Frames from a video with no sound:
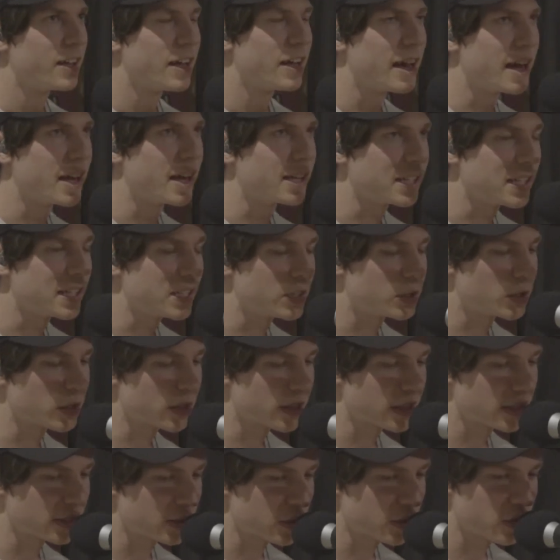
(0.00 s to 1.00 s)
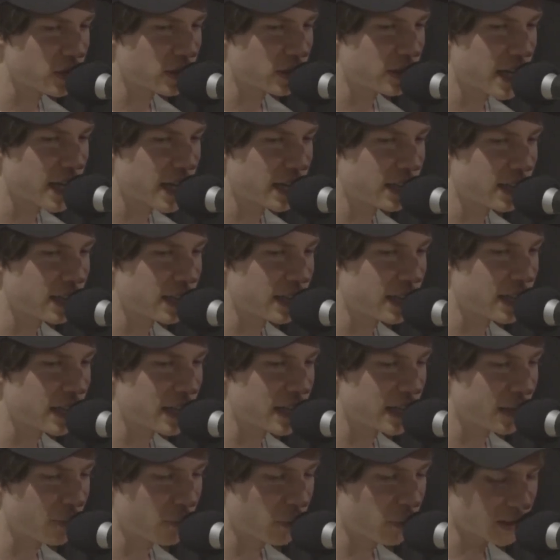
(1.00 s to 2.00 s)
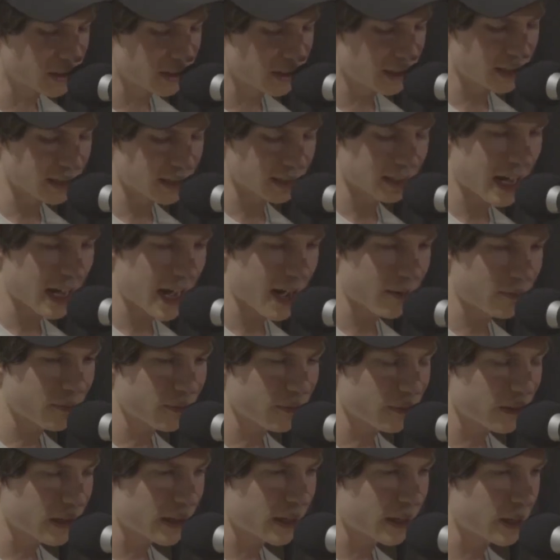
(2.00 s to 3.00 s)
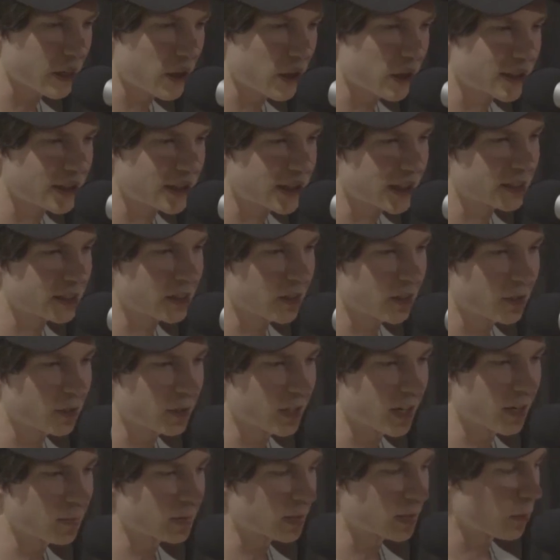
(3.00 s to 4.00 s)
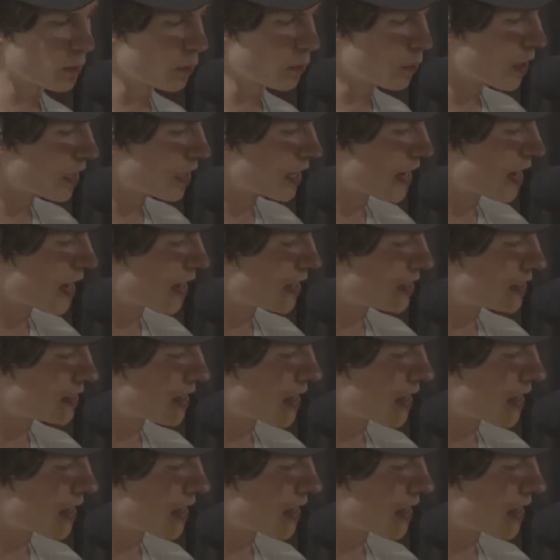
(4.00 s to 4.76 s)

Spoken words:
and he took his ukulele and he puts it in his lap and he goes and sits on the drums, and with one hand he's